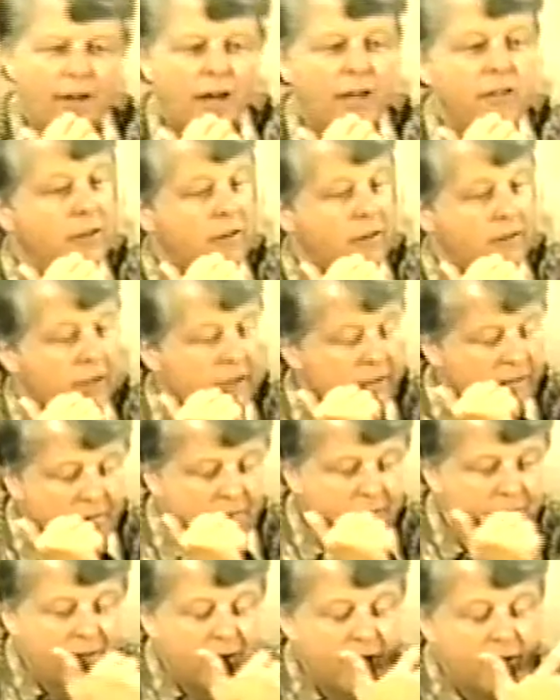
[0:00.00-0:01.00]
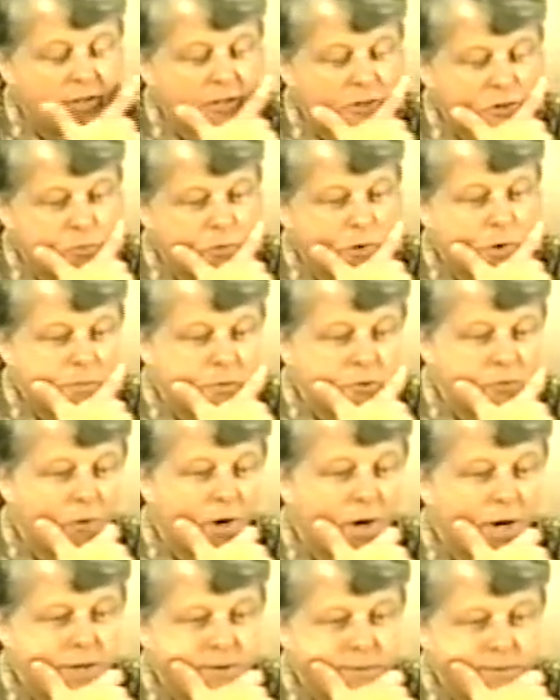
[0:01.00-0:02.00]
think, I think Jerome is
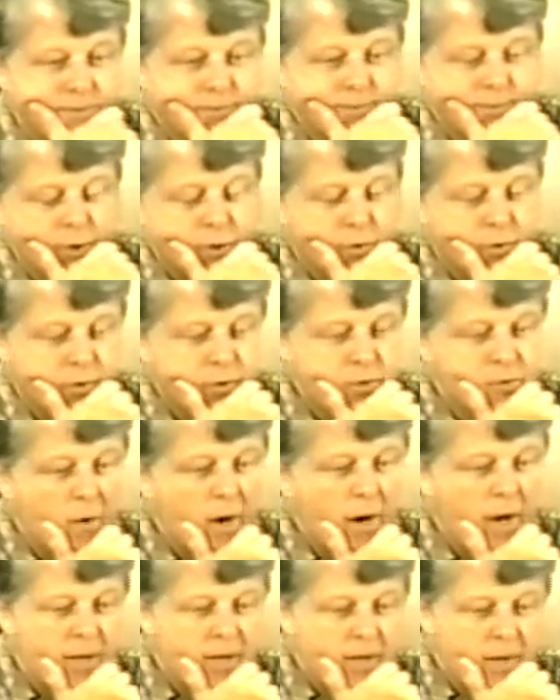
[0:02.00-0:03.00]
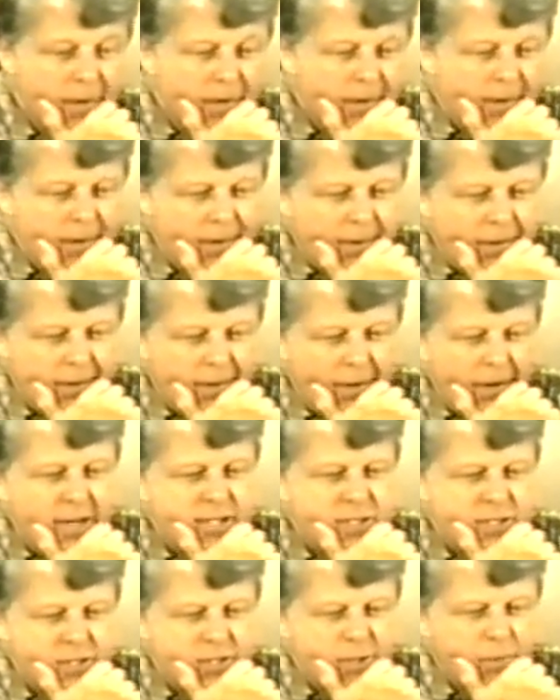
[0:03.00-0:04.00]
right, Luther's right. I
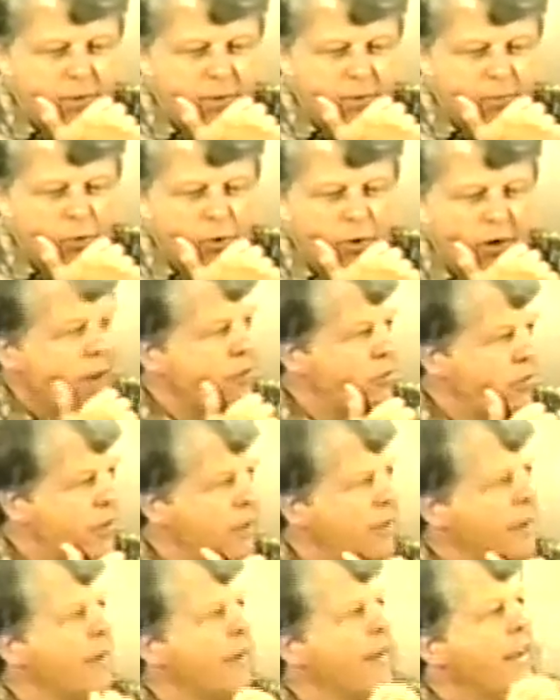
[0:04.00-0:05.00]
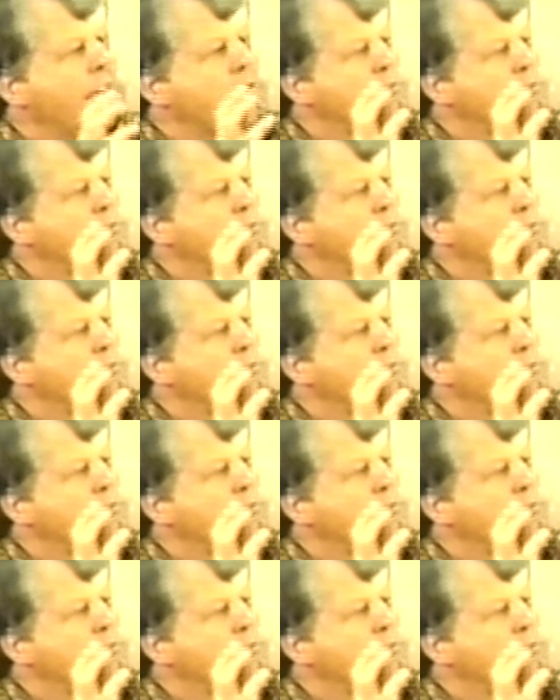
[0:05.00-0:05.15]
see something more. I think as